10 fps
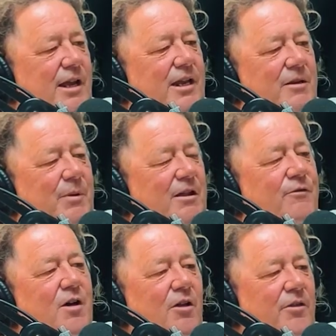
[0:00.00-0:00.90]
Andy
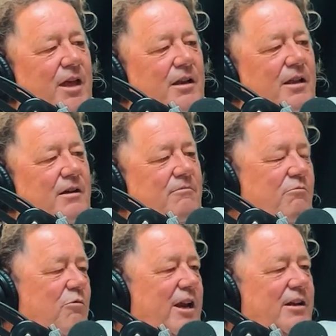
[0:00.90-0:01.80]
Penfold and that, and
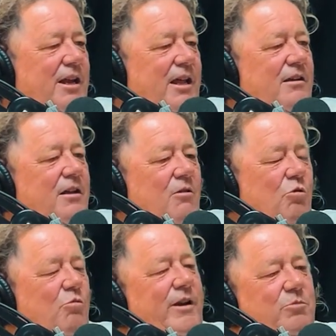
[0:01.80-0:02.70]
Red and that. Well, Red